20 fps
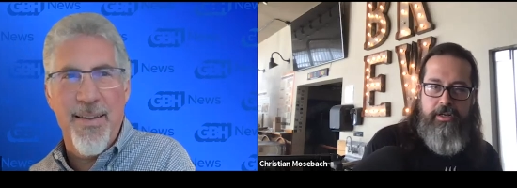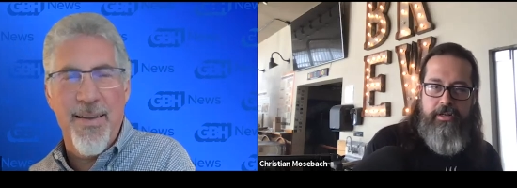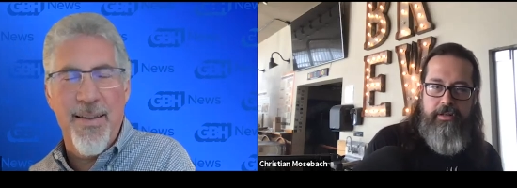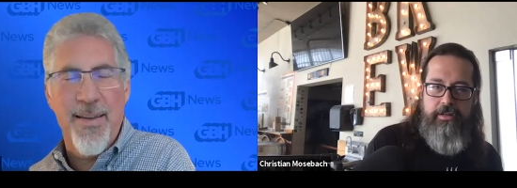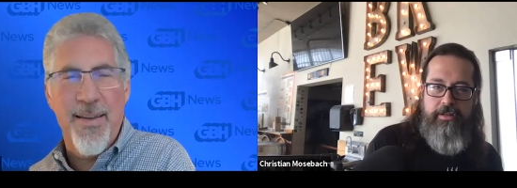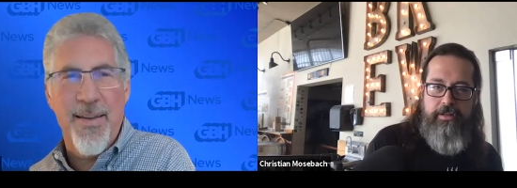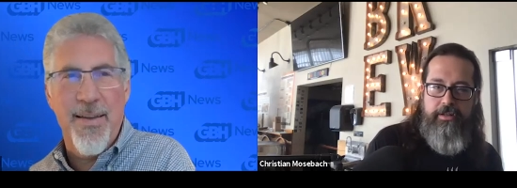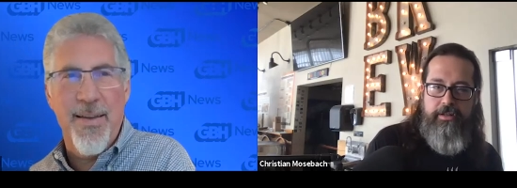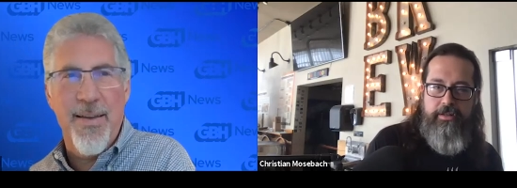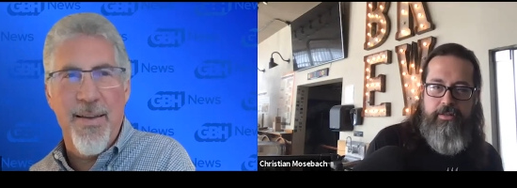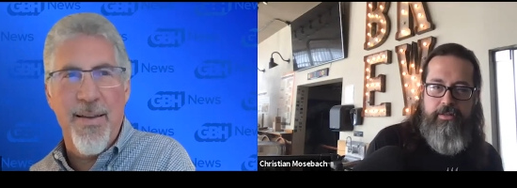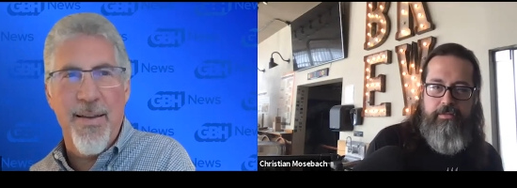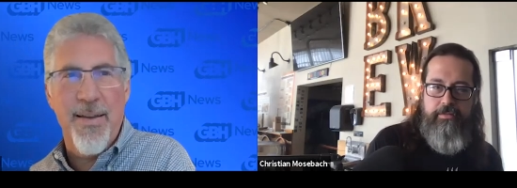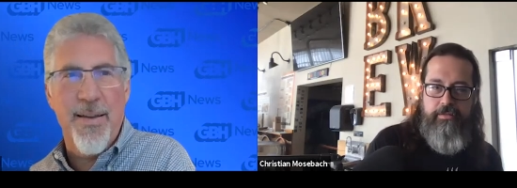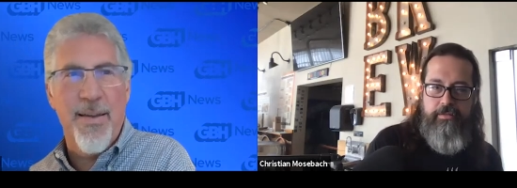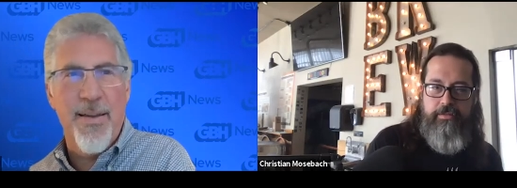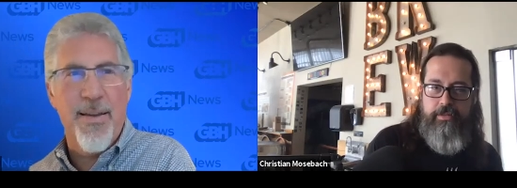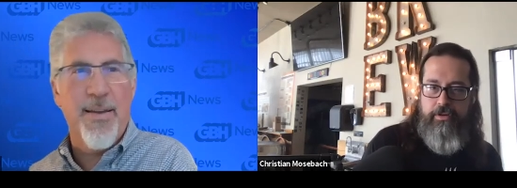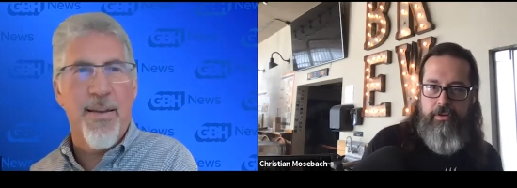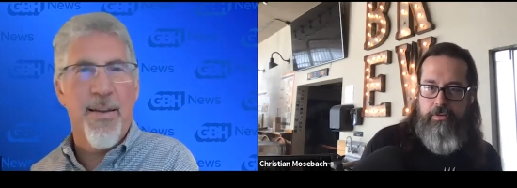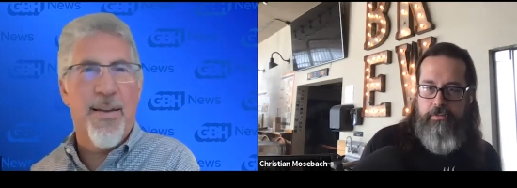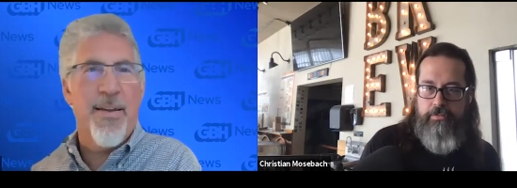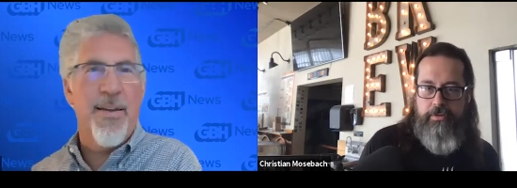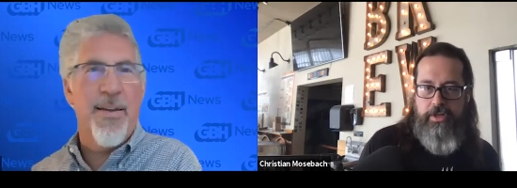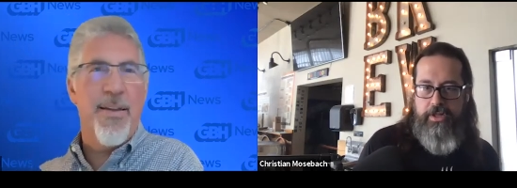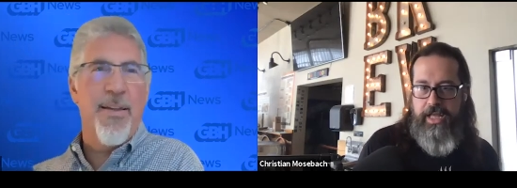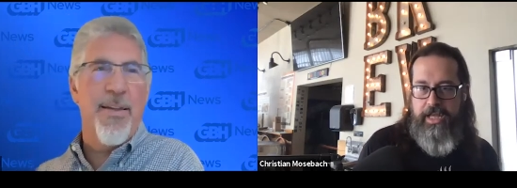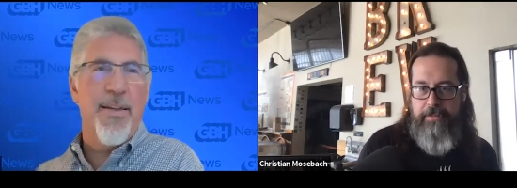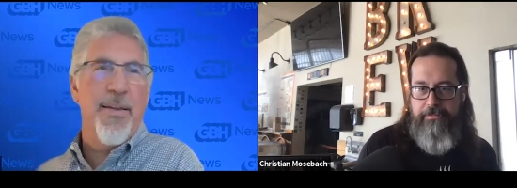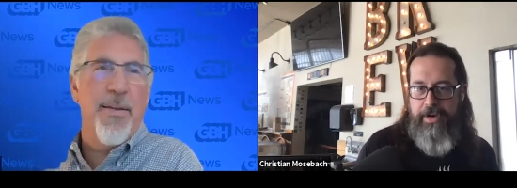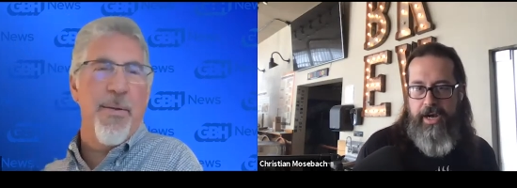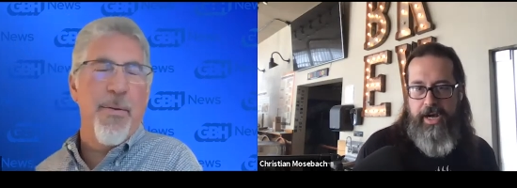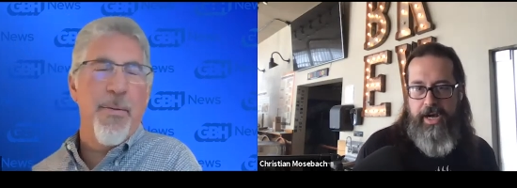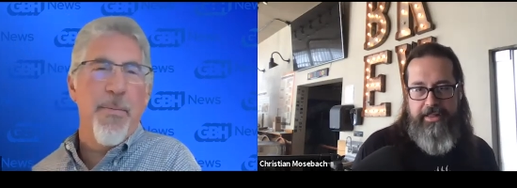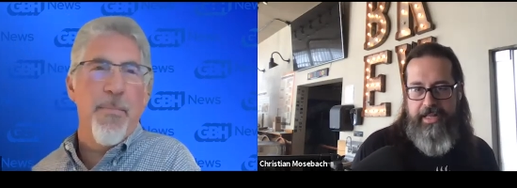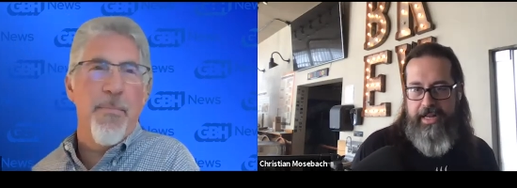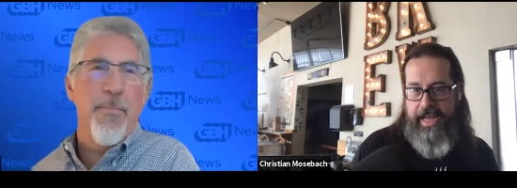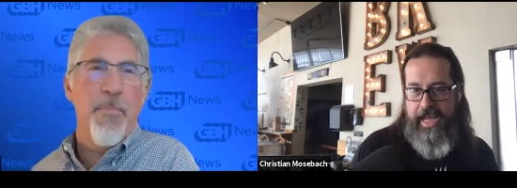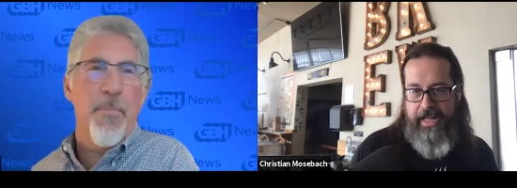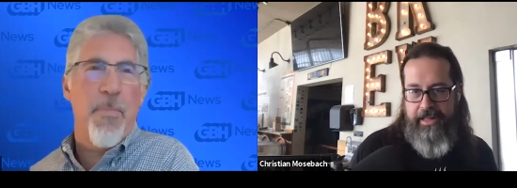Speaker 1: know, little
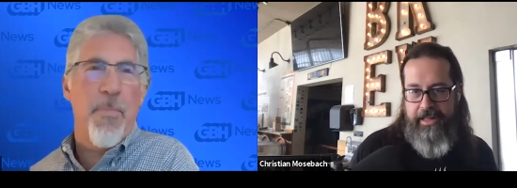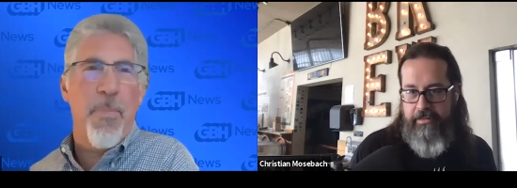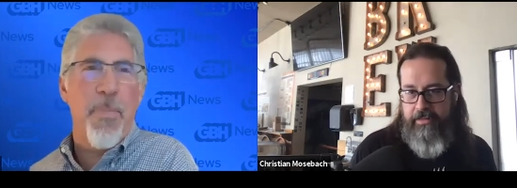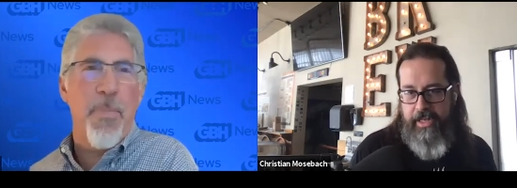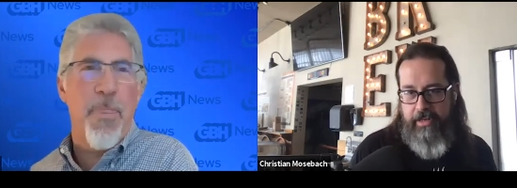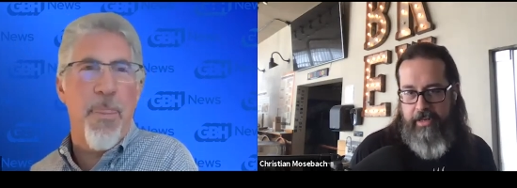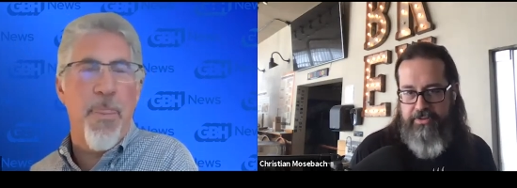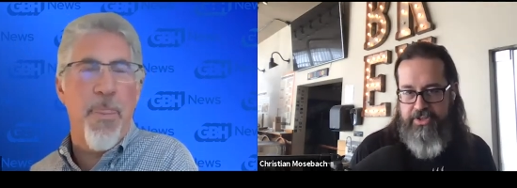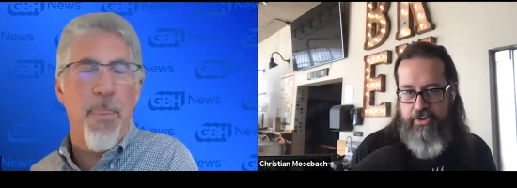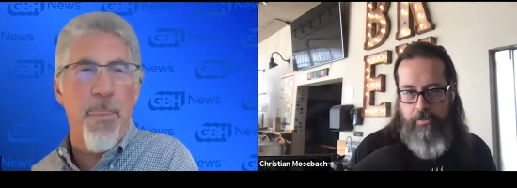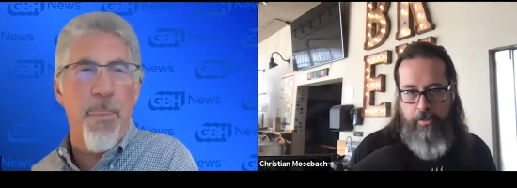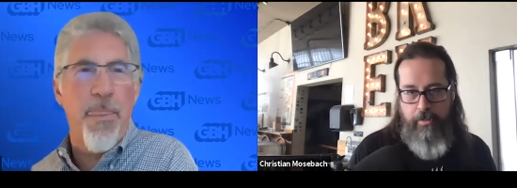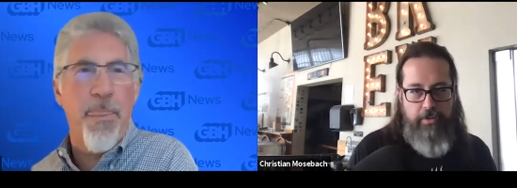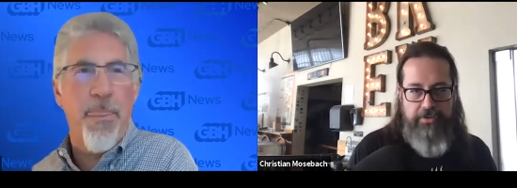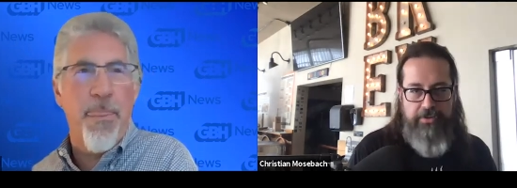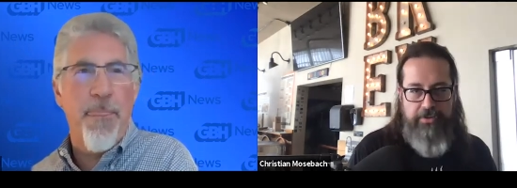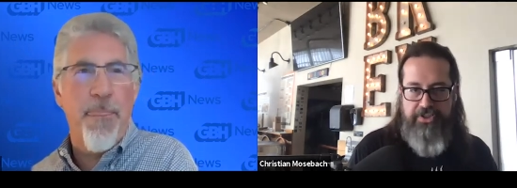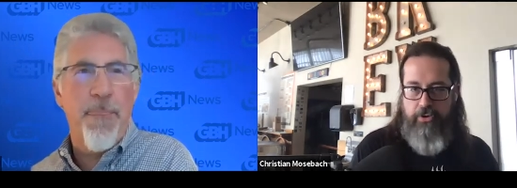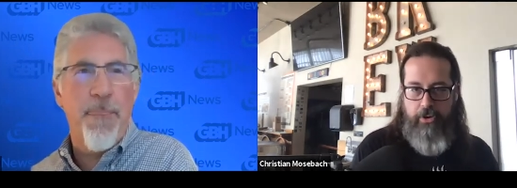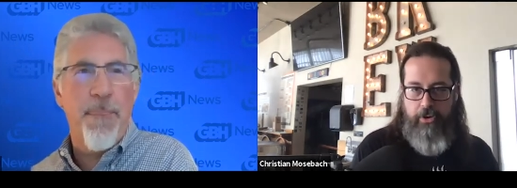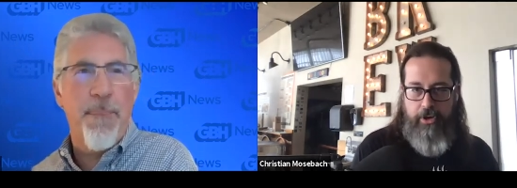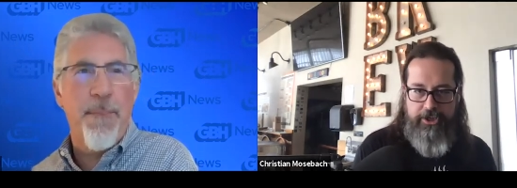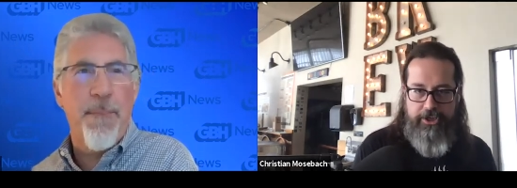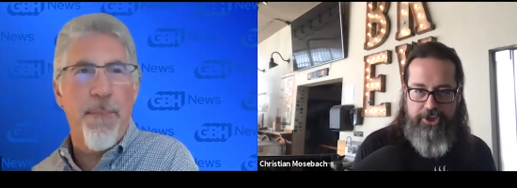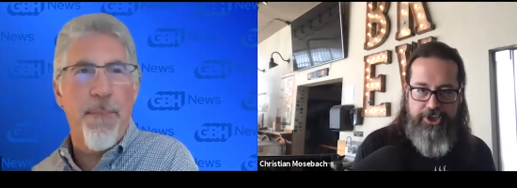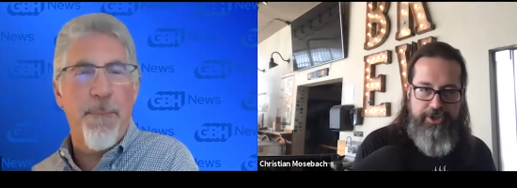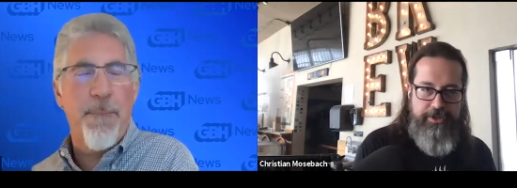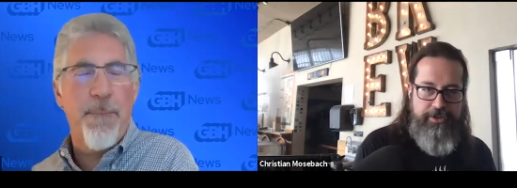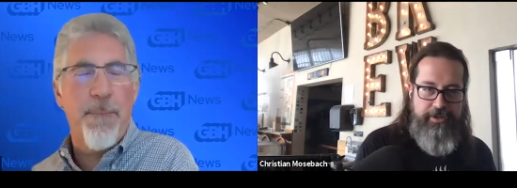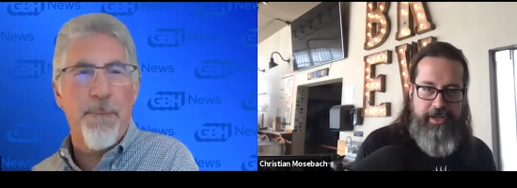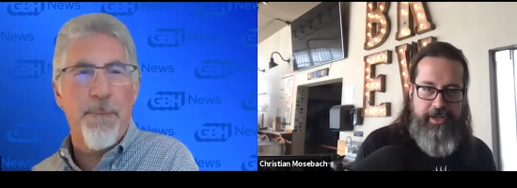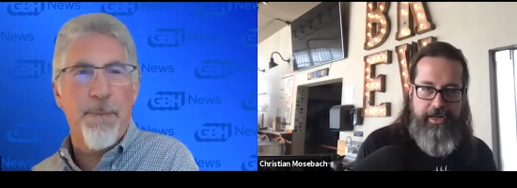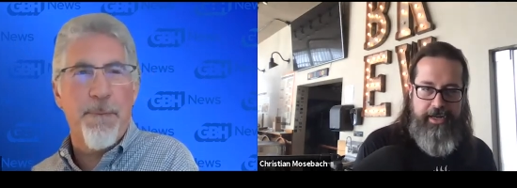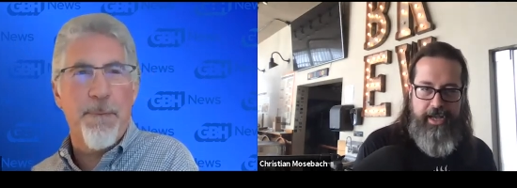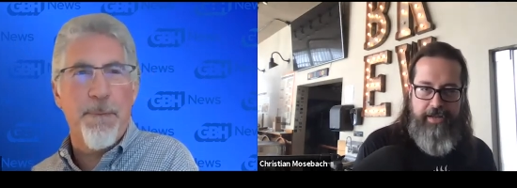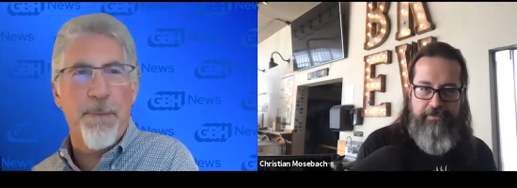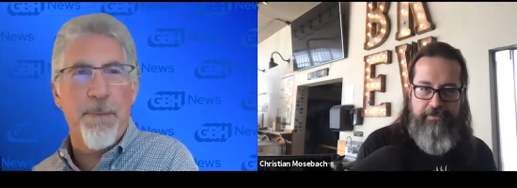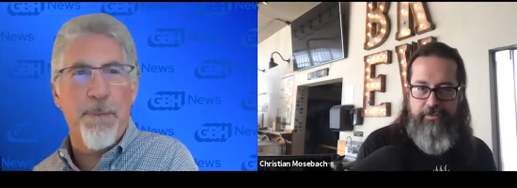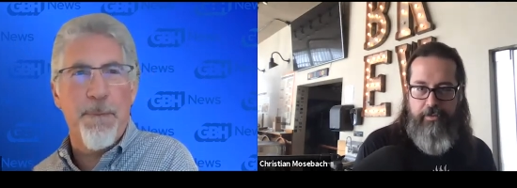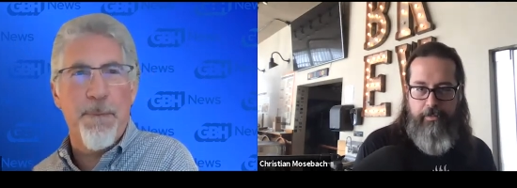clay pot that had, that was their malt
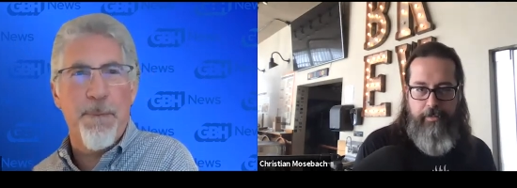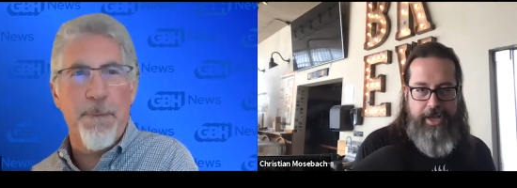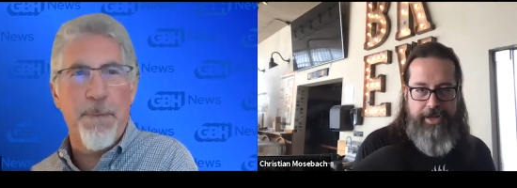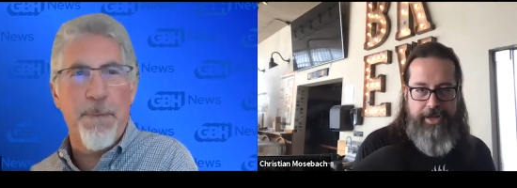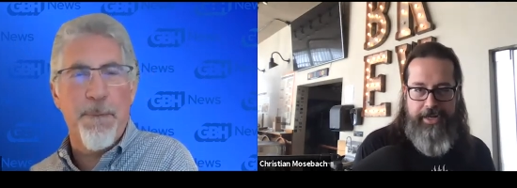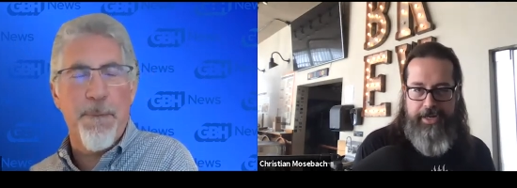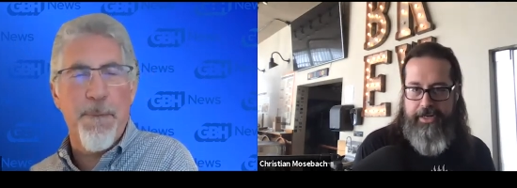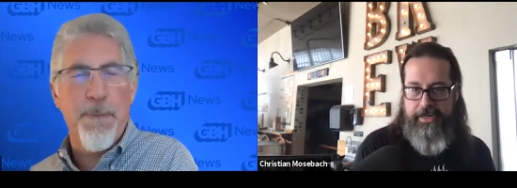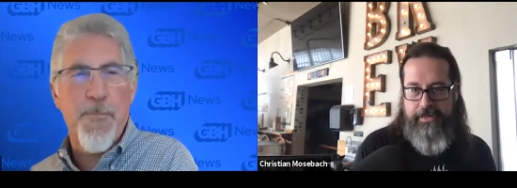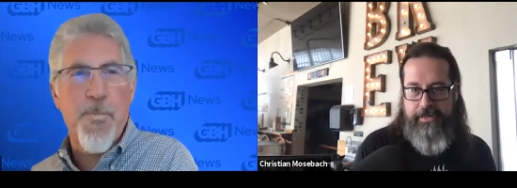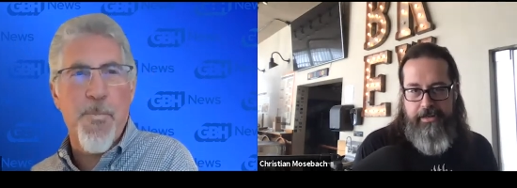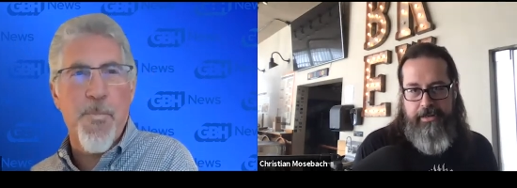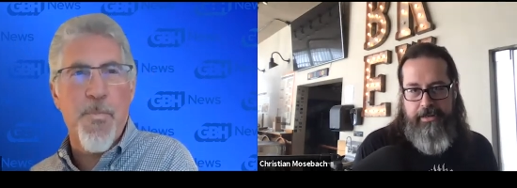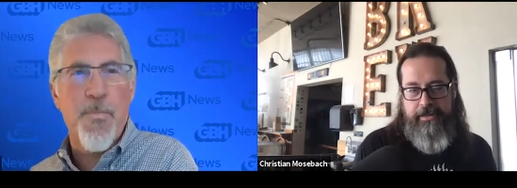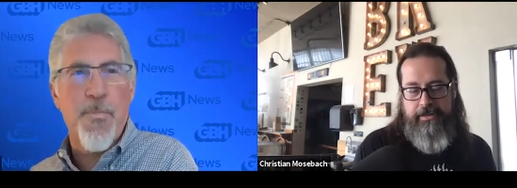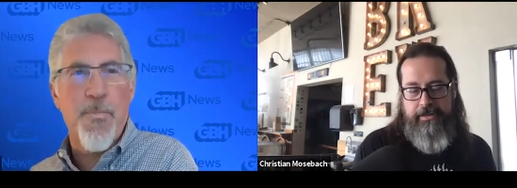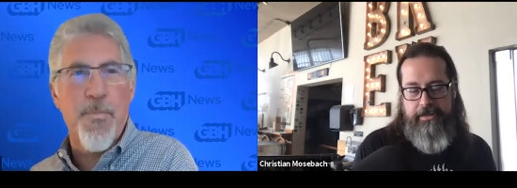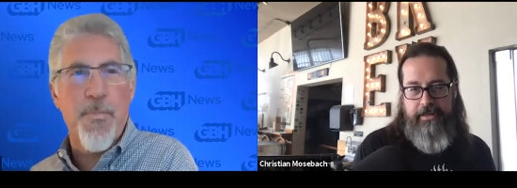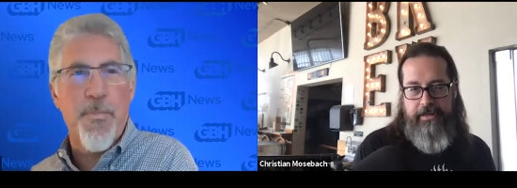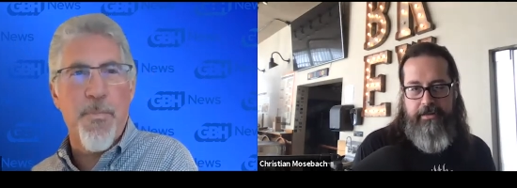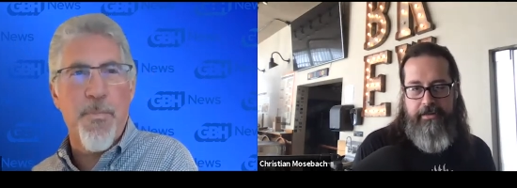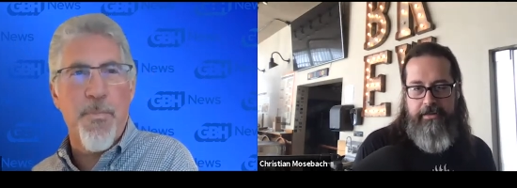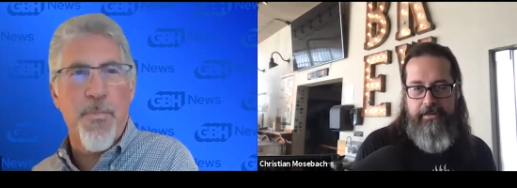storage, and then fermented.